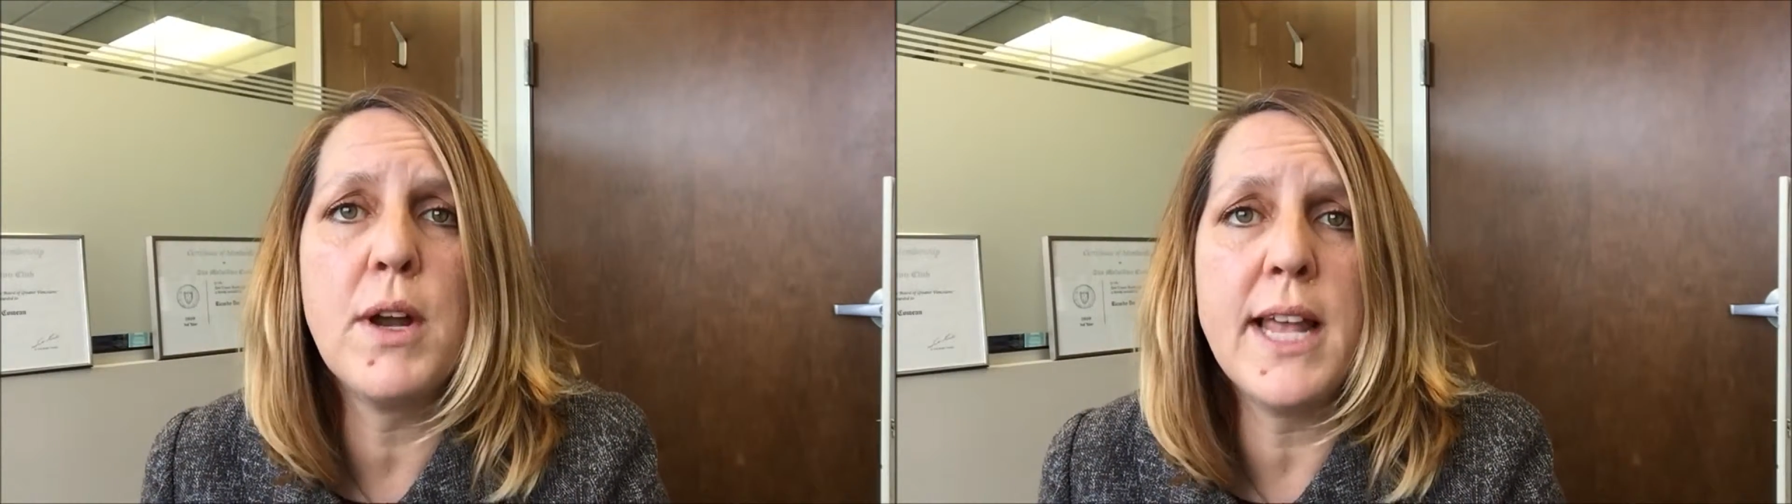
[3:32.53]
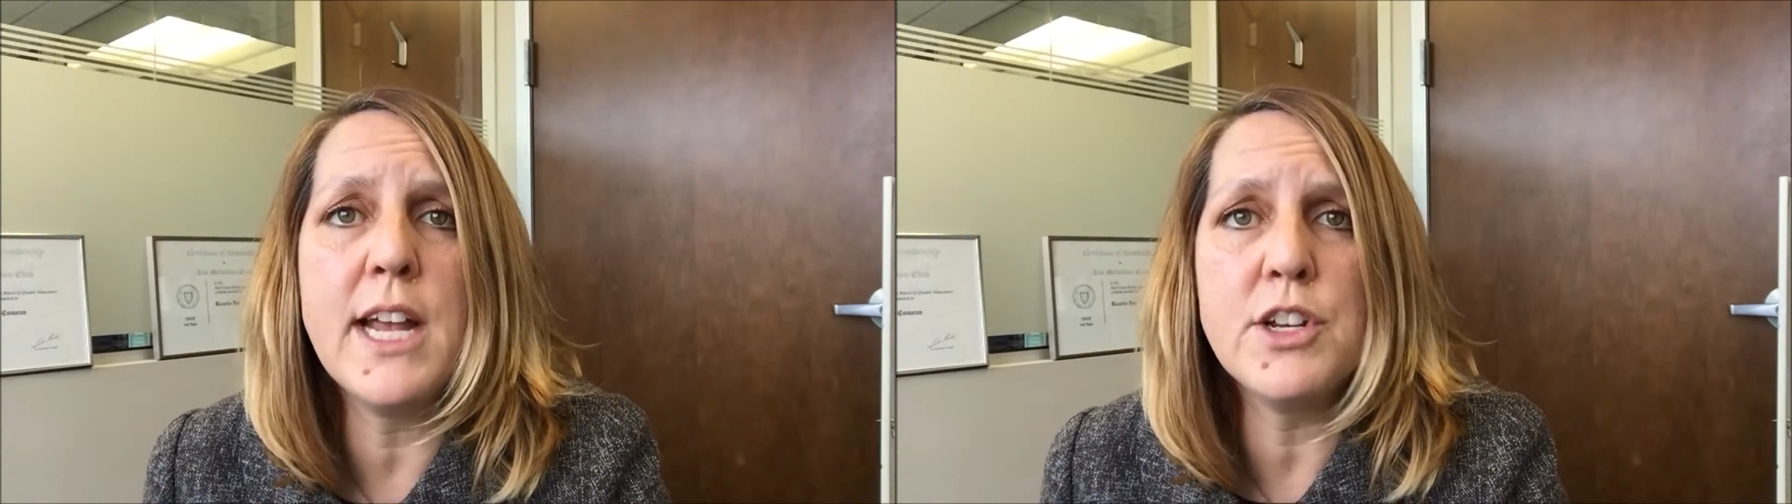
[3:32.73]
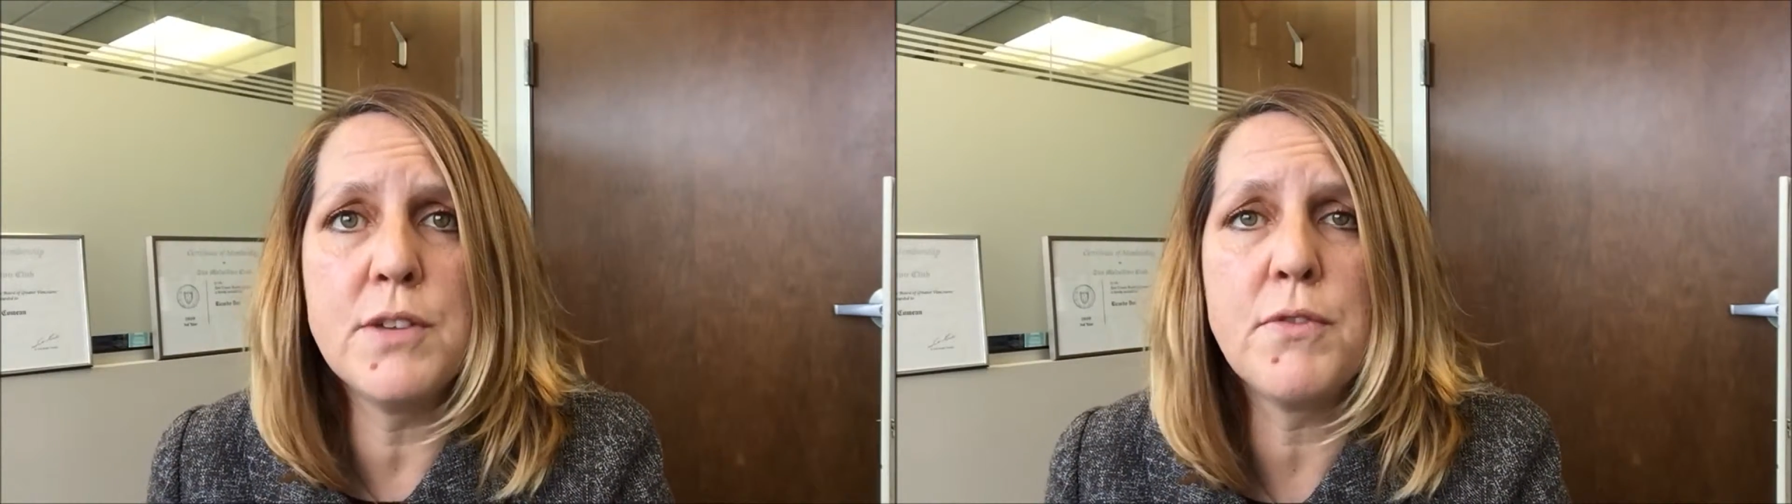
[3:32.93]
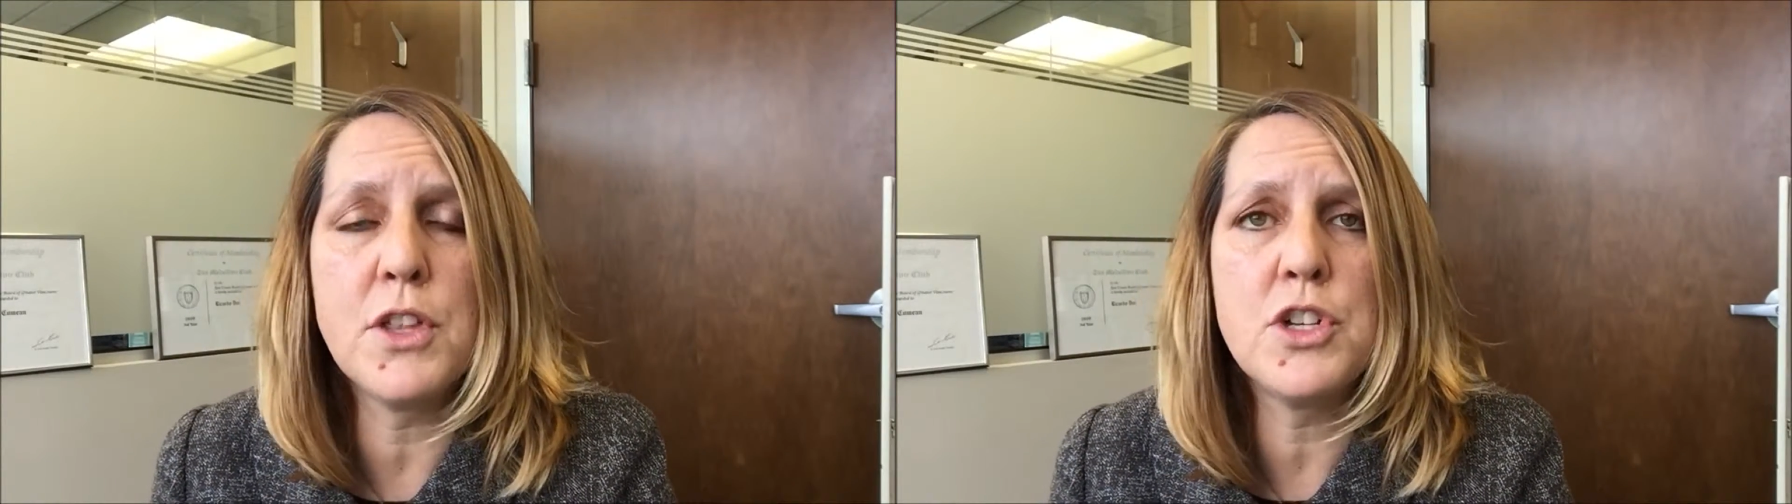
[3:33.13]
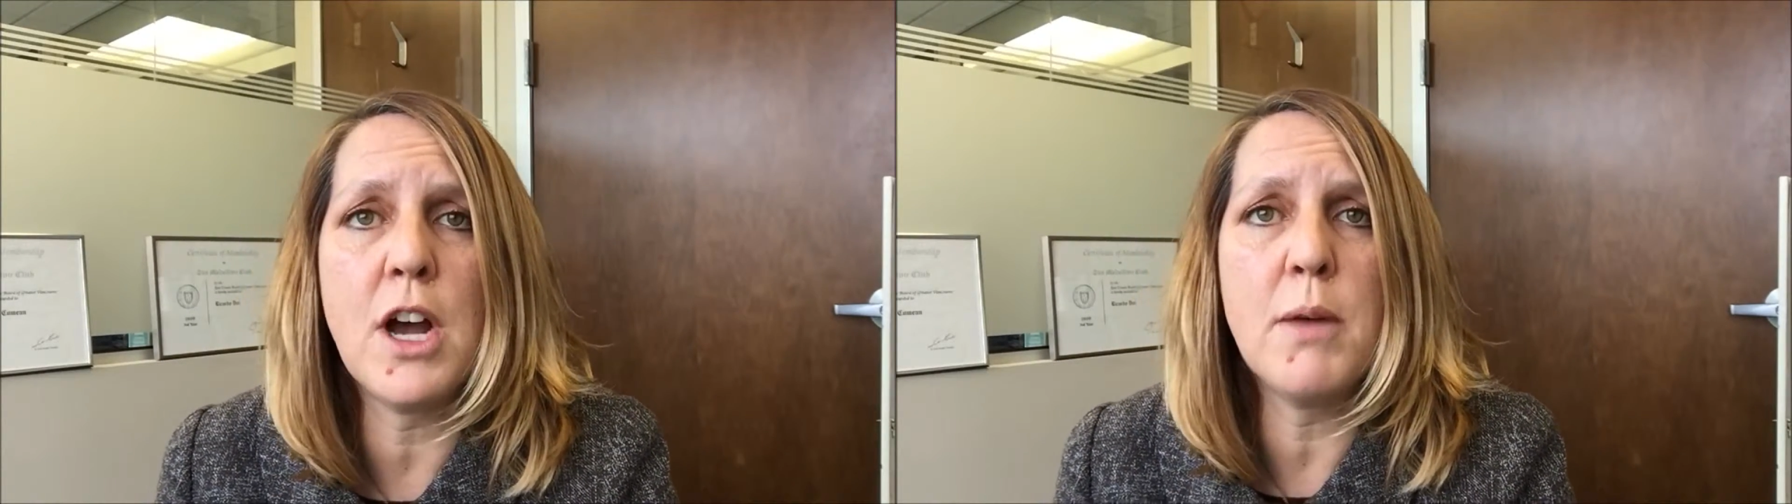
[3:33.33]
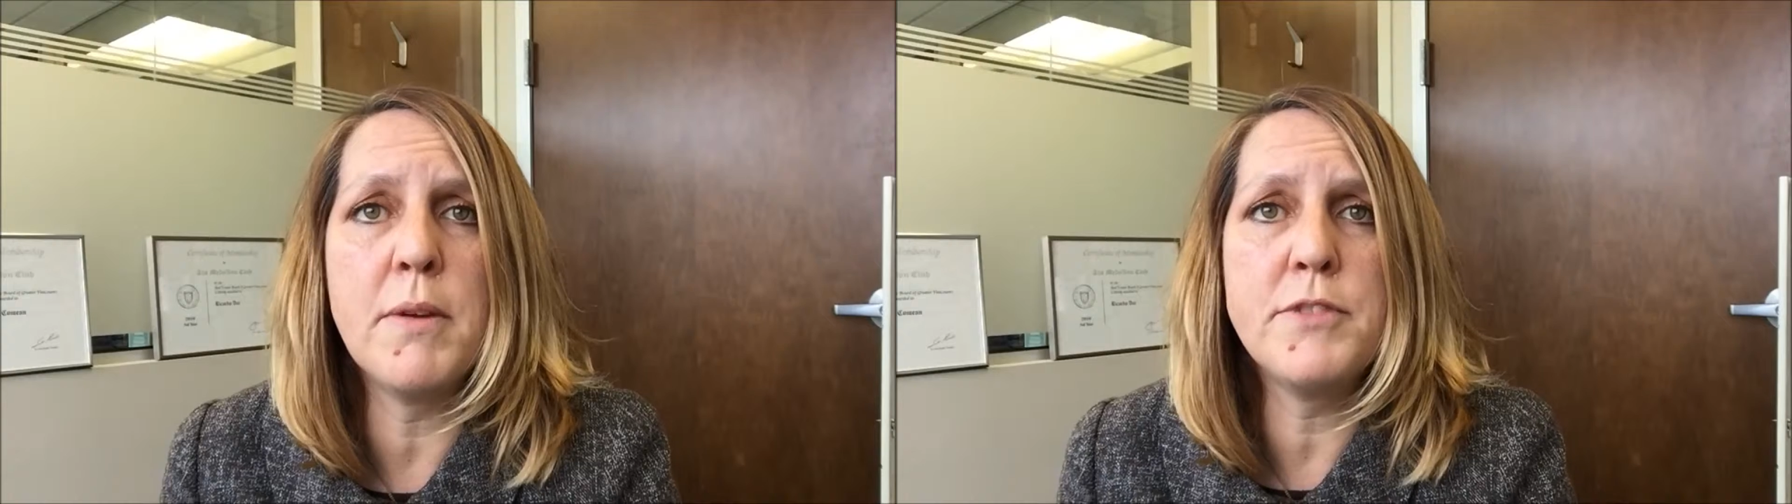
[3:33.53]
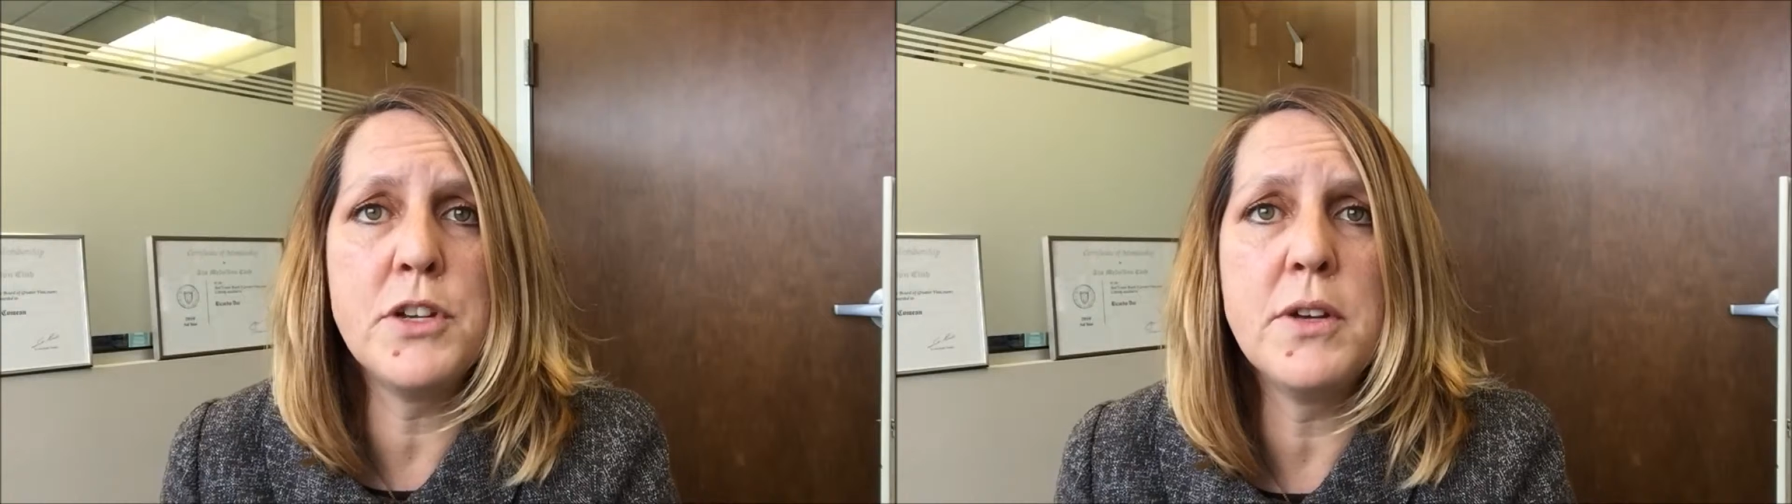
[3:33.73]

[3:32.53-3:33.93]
one agent for the job of